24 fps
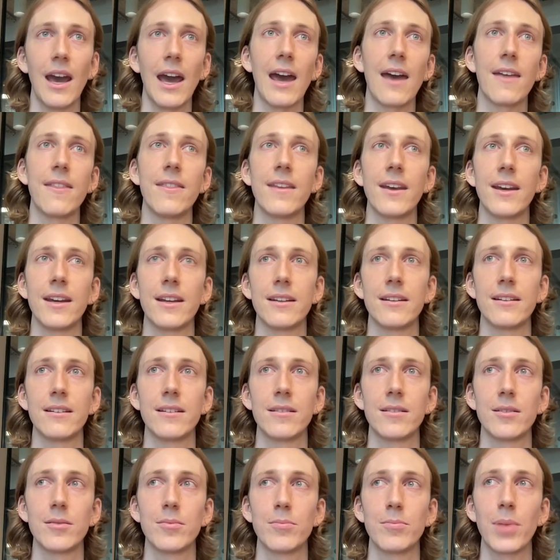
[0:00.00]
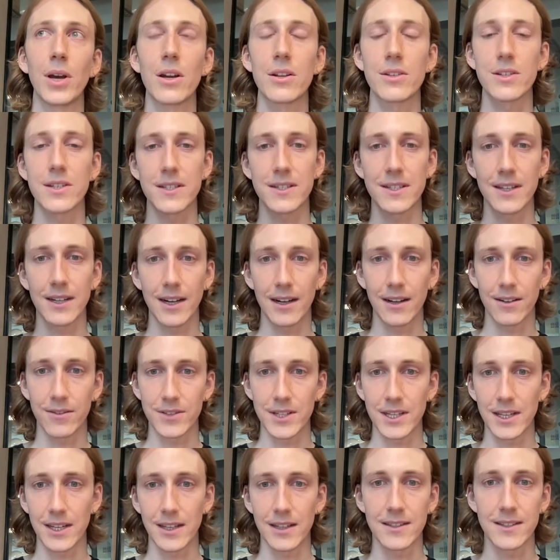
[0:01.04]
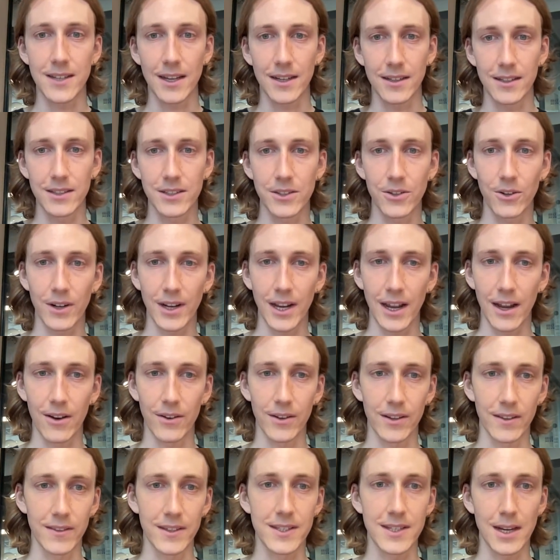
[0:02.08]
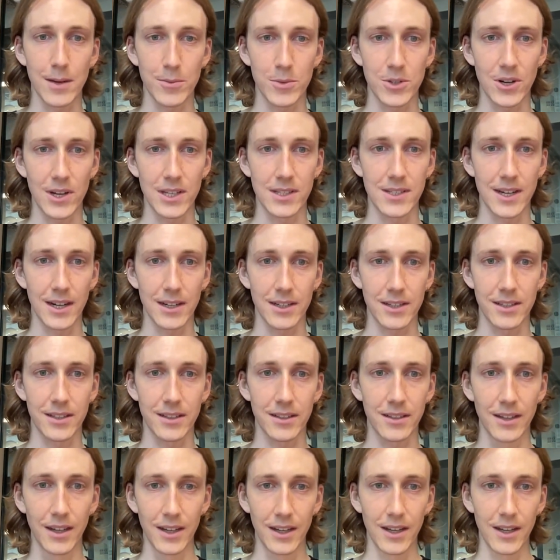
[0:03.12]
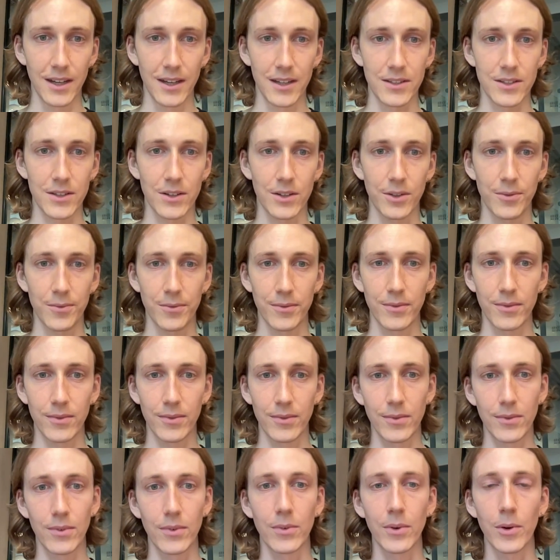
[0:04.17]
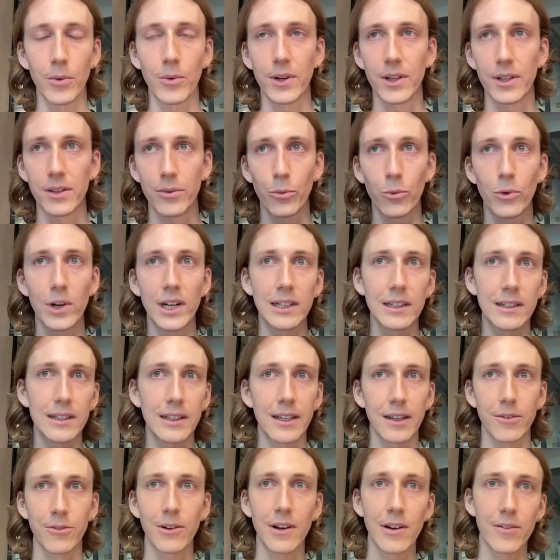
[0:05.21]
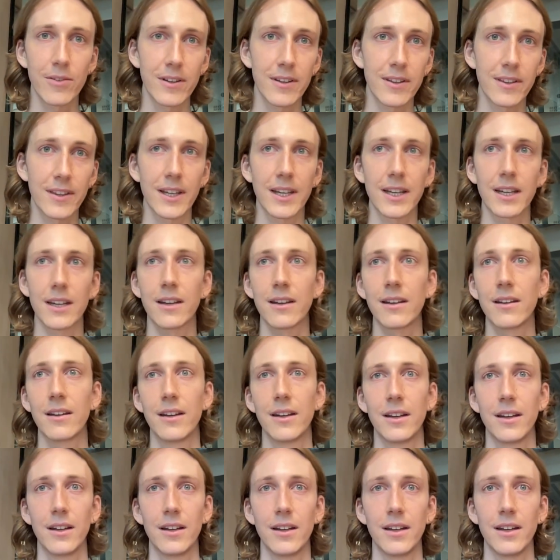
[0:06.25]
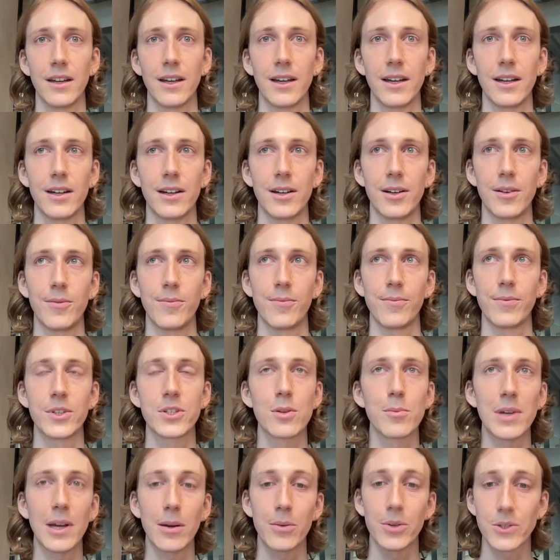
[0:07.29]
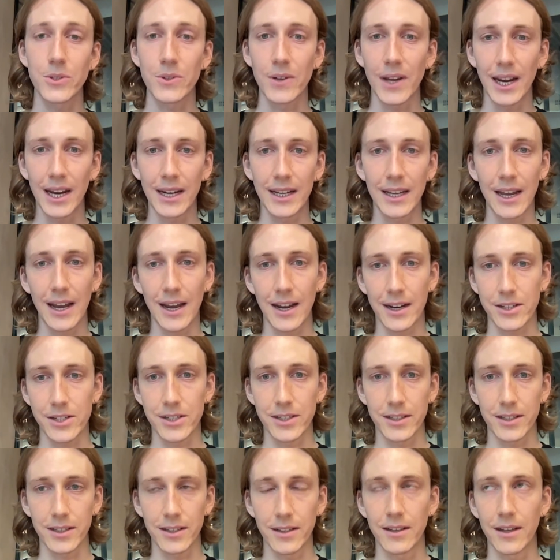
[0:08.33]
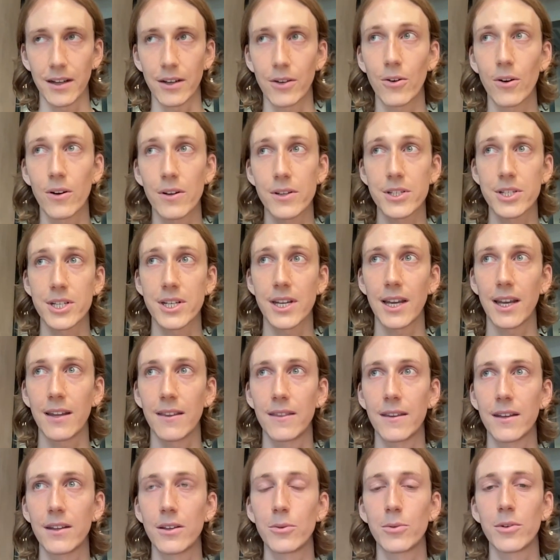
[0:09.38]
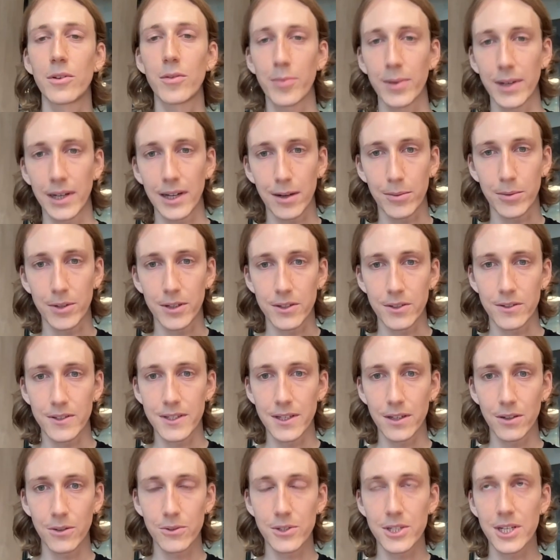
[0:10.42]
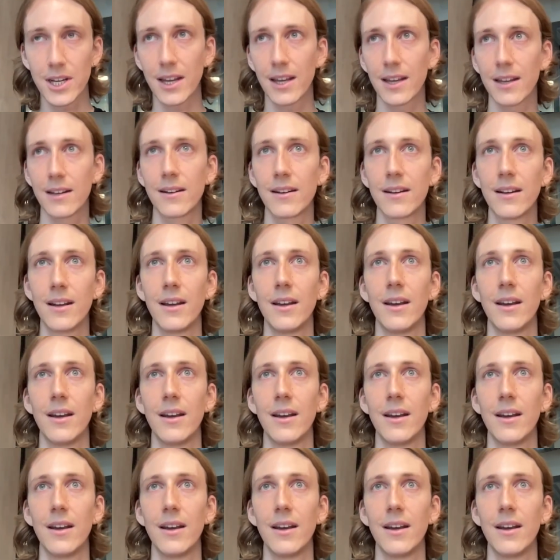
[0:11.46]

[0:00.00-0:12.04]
and then purchase an NFT and send it to your account in the same transaction. So we want one click for everything. You should be able to do any action across chain that you would have been able to do single chain.